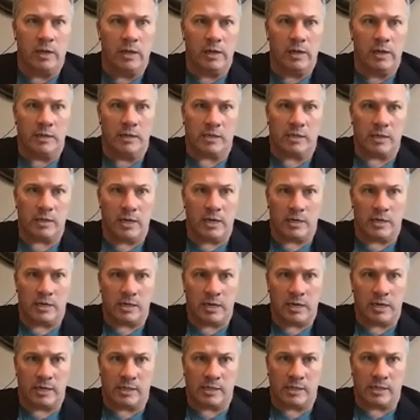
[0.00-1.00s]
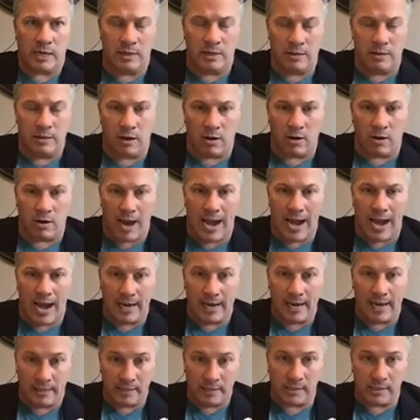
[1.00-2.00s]
It's in their
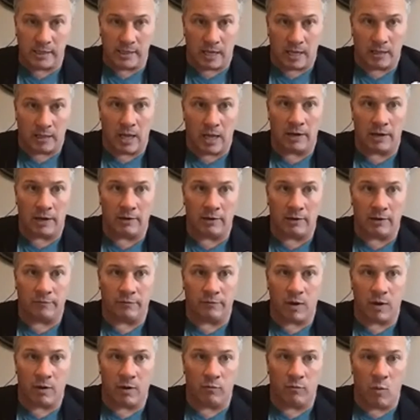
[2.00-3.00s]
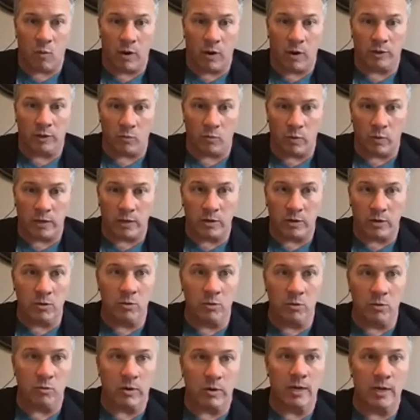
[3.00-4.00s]
hands, a lot of what do we
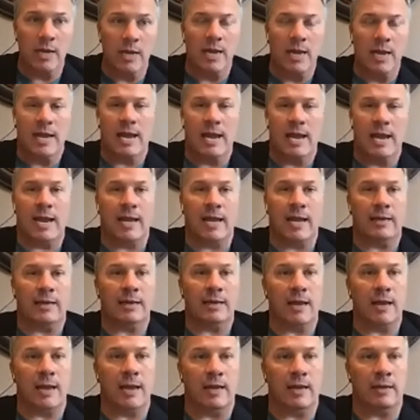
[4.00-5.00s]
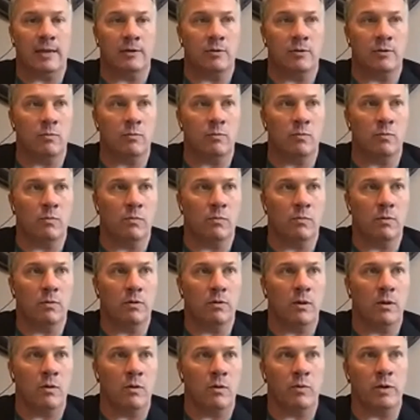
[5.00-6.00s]
do, and when
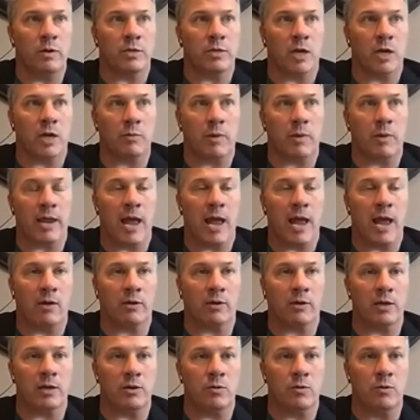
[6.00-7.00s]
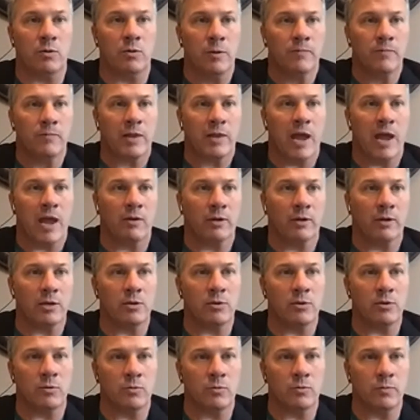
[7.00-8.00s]
you talk about how can
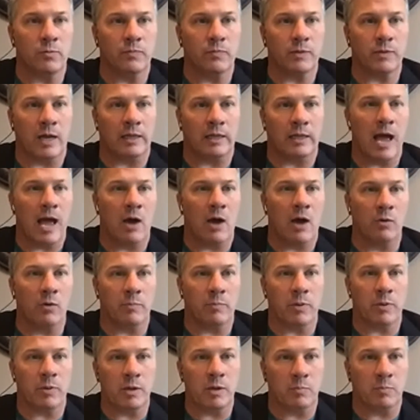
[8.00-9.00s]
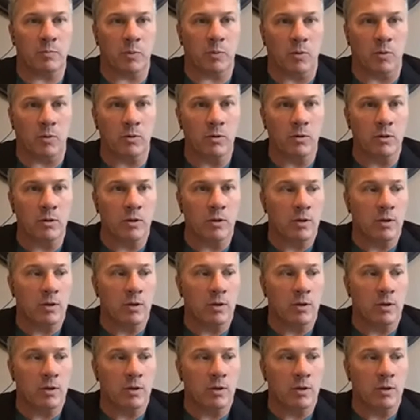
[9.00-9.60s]
you allow a people